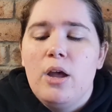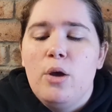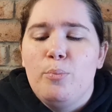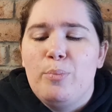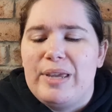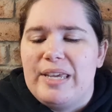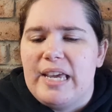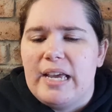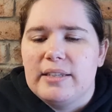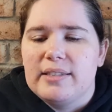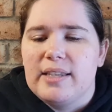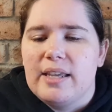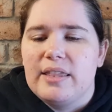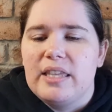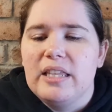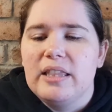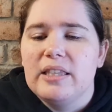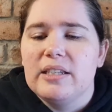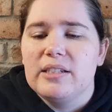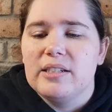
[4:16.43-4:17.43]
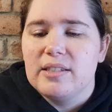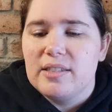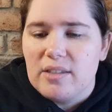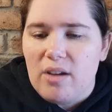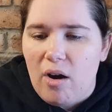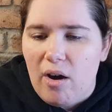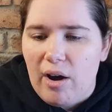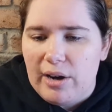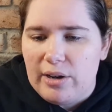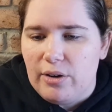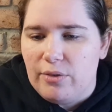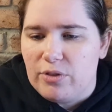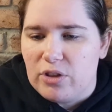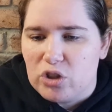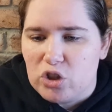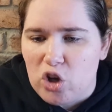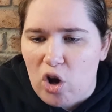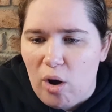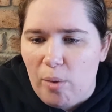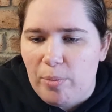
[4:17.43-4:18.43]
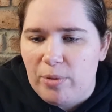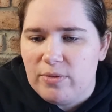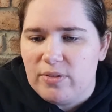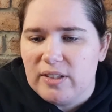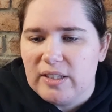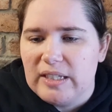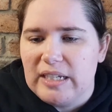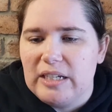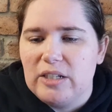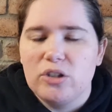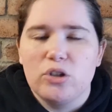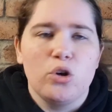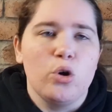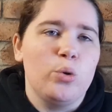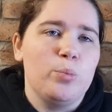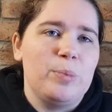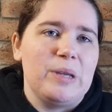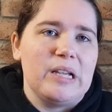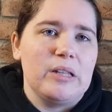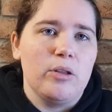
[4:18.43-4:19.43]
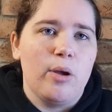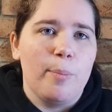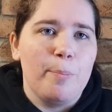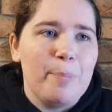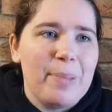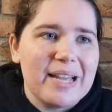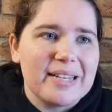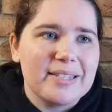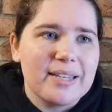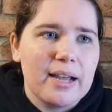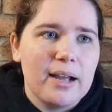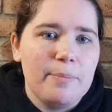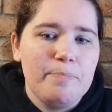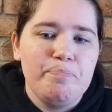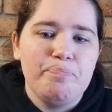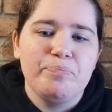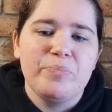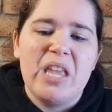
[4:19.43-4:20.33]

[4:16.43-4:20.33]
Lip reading: But yes, I think the design of the top of the lid could be a lot better.